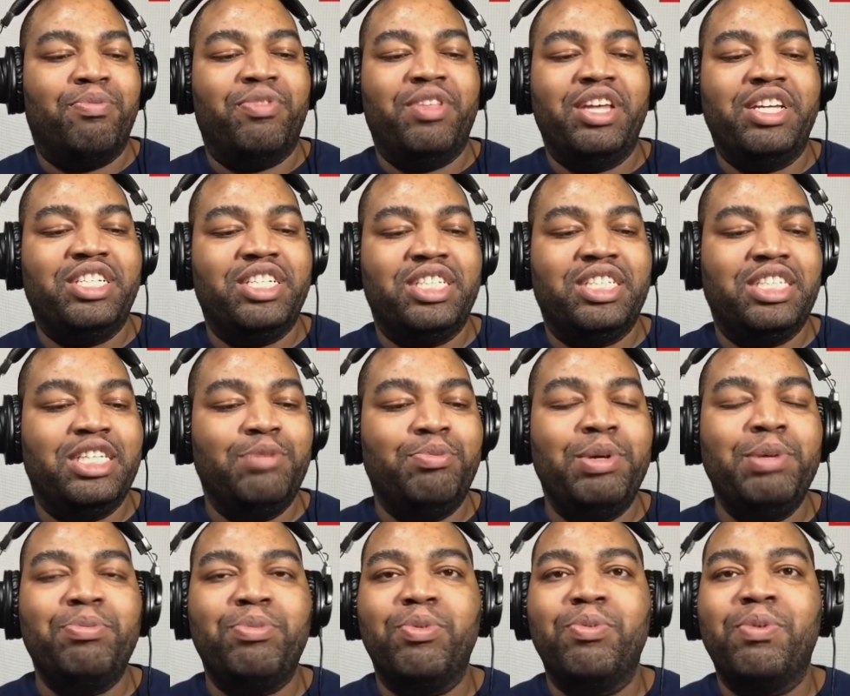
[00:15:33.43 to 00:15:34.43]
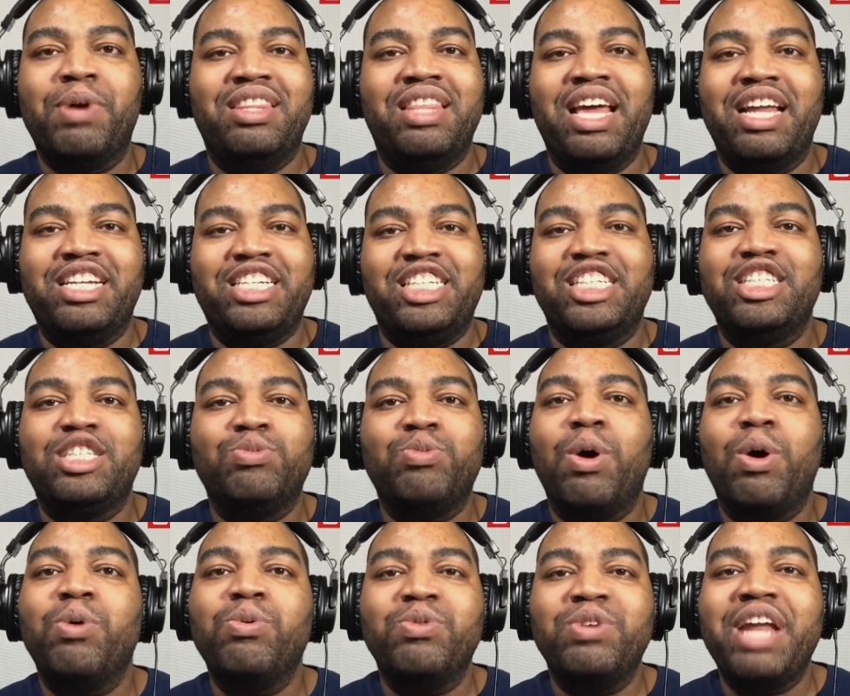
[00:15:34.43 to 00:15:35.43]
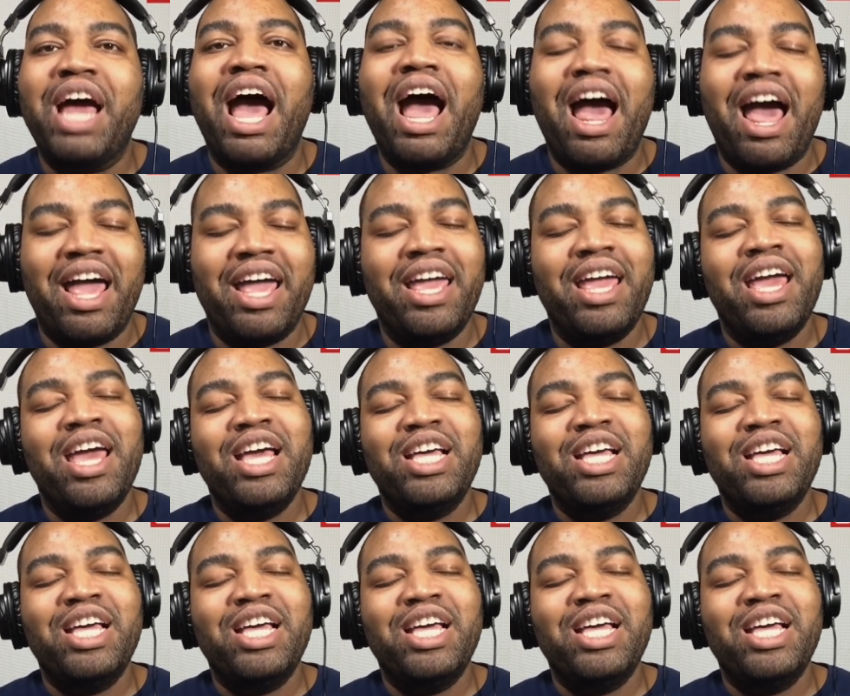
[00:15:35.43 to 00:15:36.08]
They just see people that just won't die.